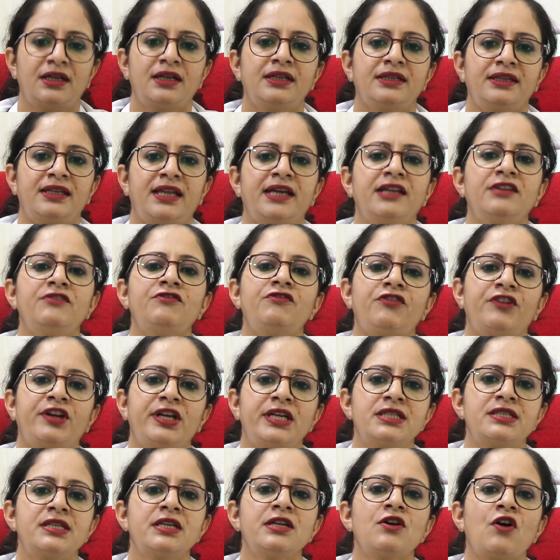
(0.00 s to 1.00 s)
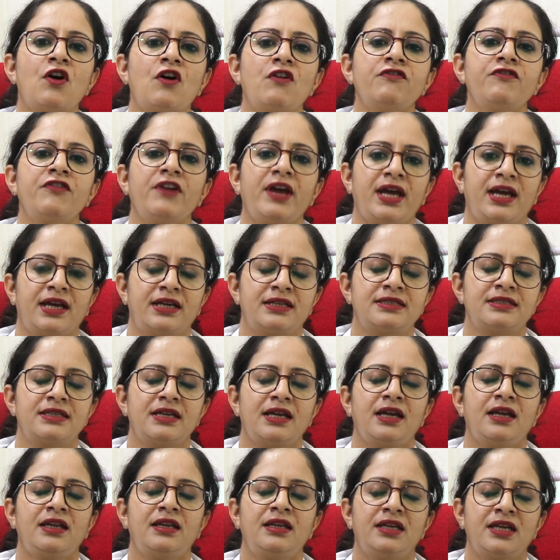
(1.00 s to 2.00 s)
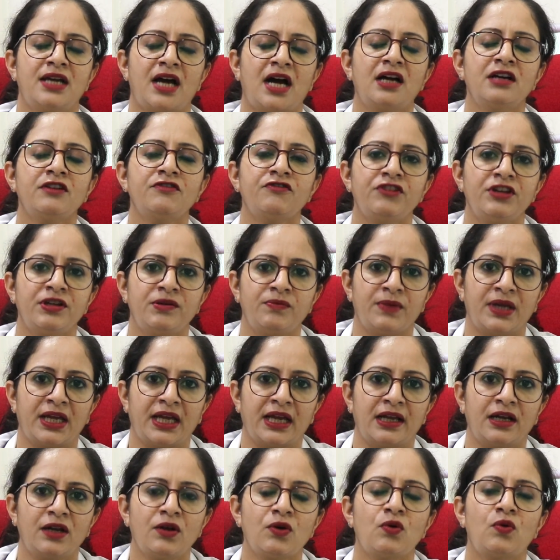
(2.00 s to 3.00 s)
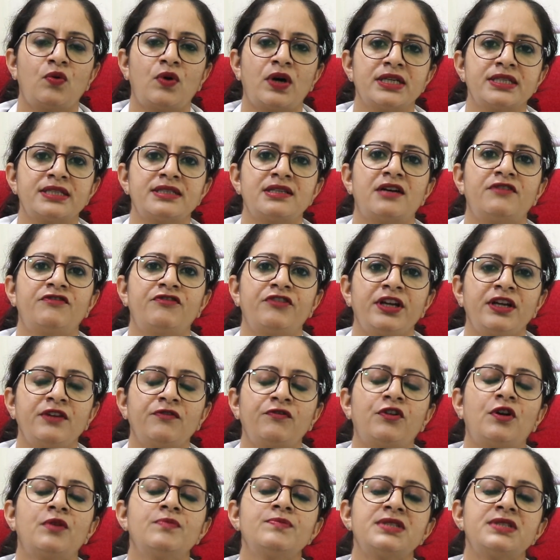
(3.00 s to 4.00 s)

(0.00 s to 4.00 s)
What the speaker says: Then freezing of eggs in young females who are suffering from